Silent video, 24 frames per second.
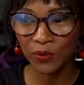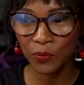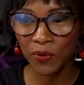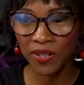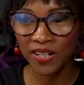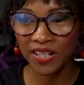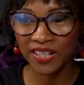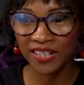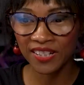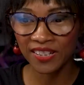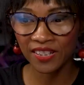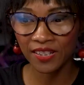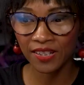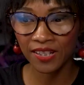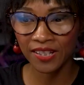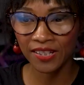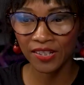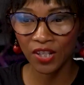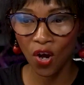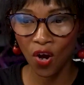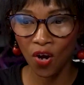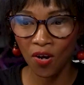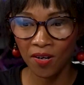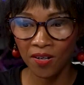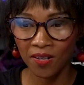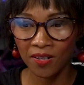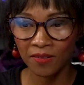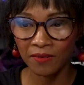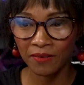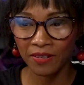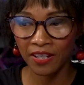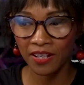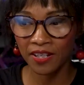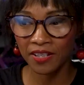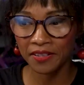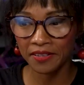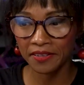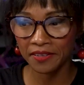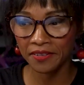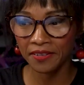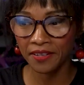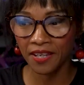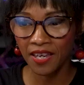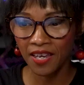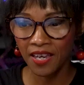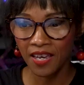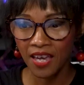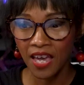one is hard because,